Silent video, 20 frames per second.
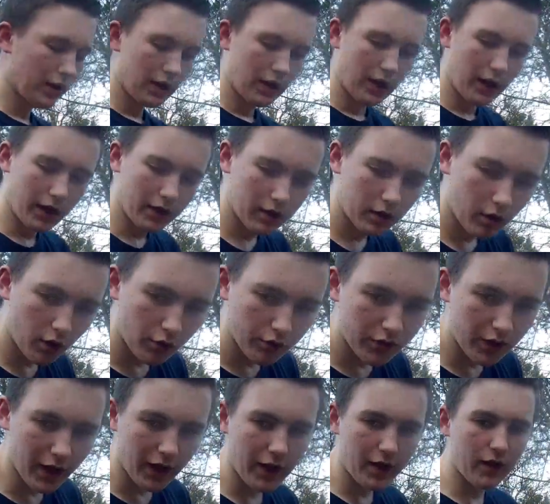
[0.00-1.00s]
And you're going to
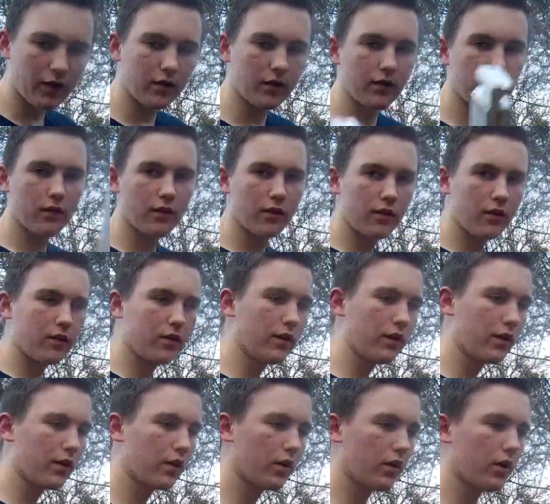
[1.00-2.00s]
take
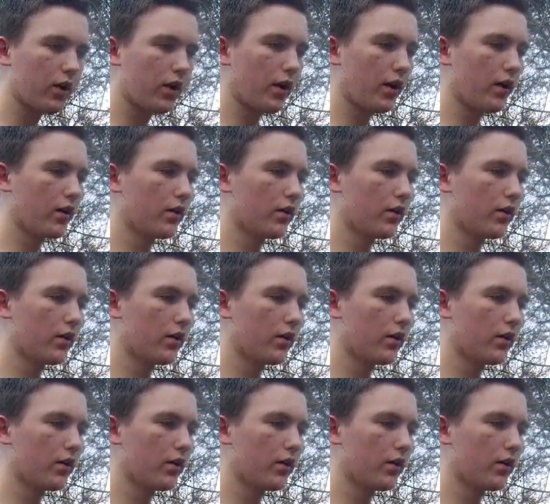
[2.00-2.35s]
your,